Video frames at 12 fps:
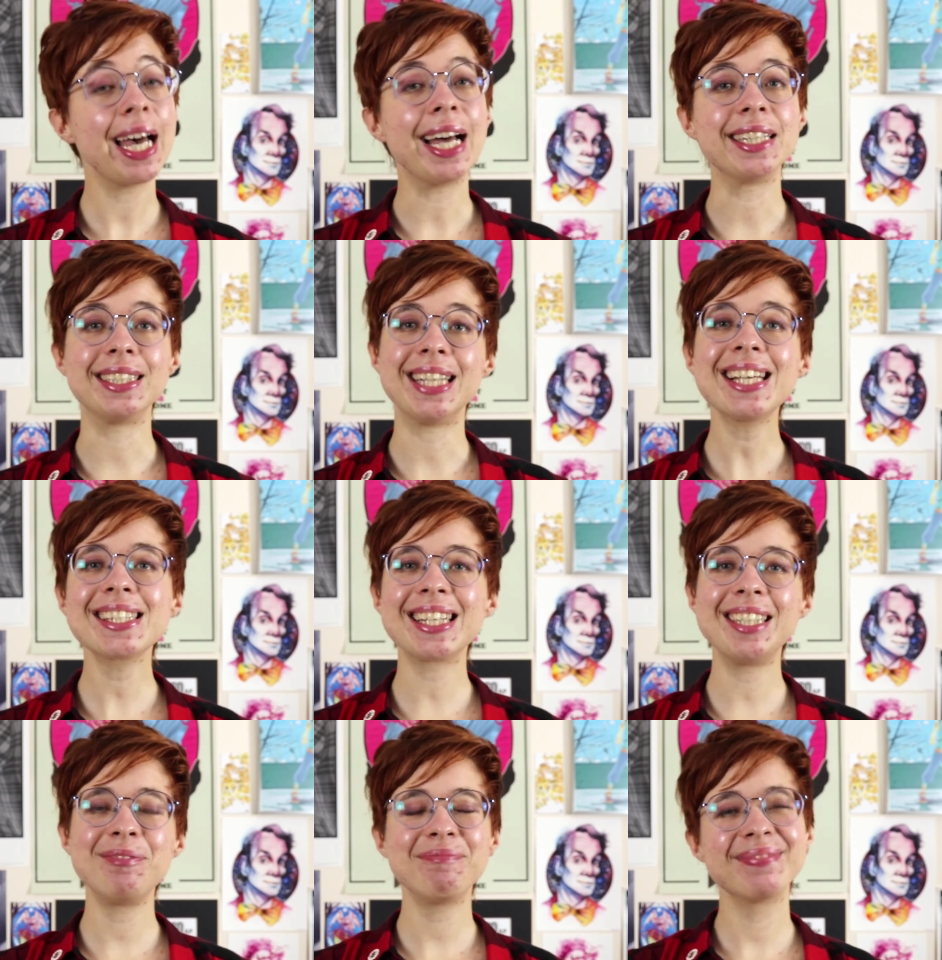Speaker 1: Until next
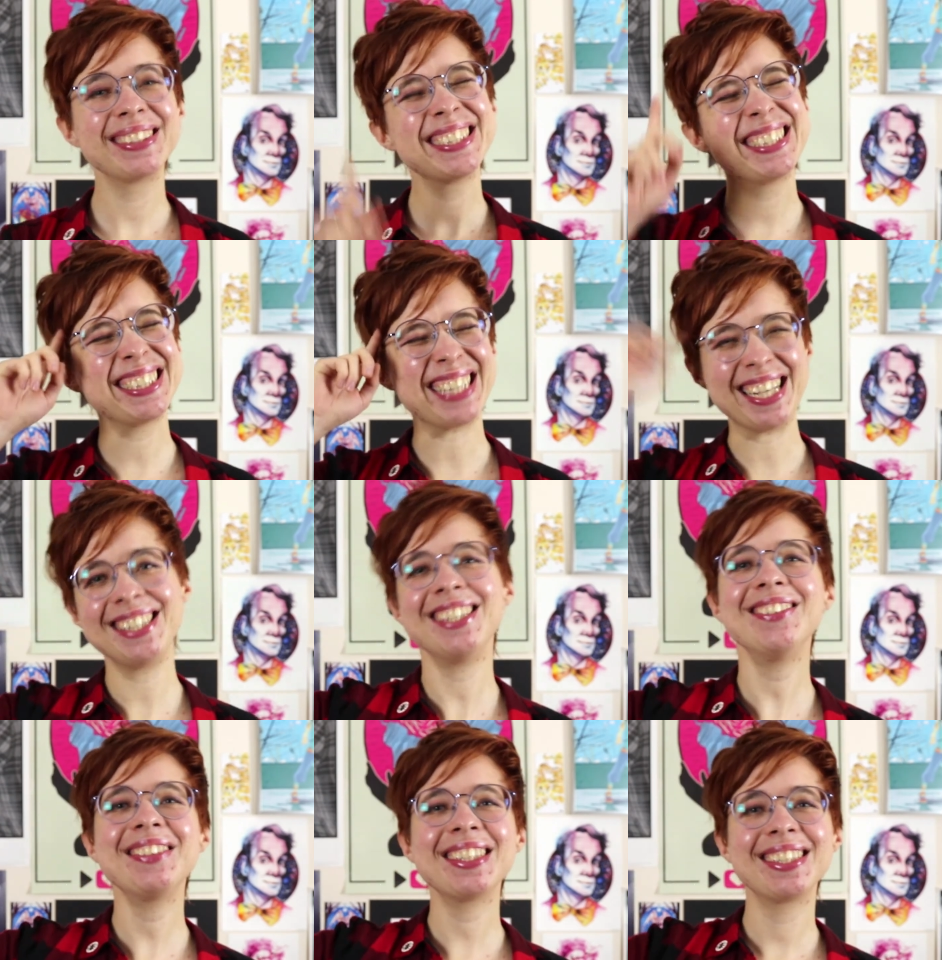time, stay
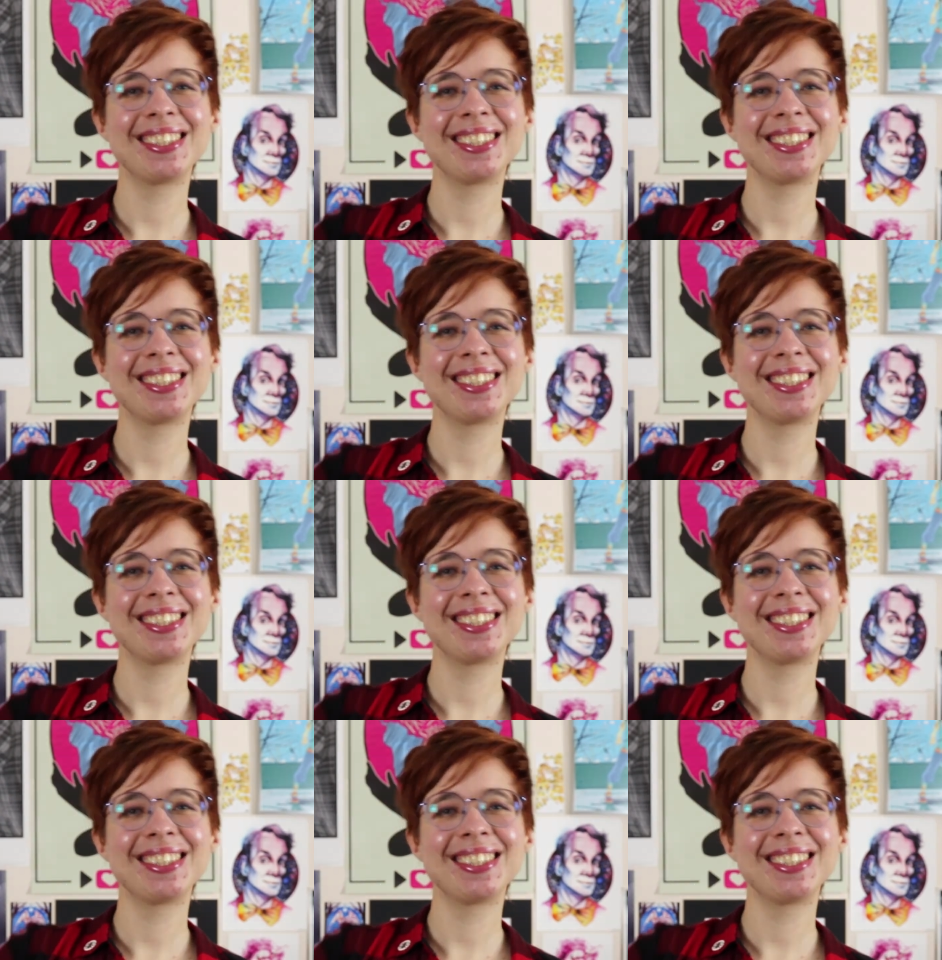tuned!